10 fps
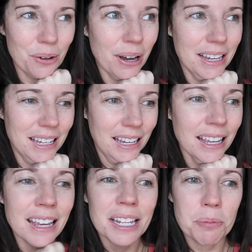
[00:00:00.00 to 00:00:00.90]
to go hiking.
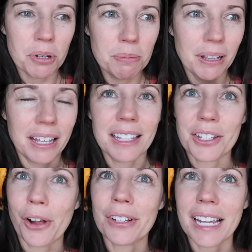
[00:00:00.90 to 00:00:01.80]
It's supposed to be like
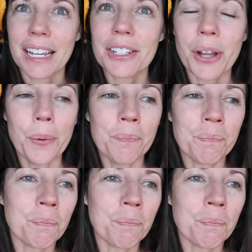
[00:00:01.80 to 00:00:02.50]
this all day. So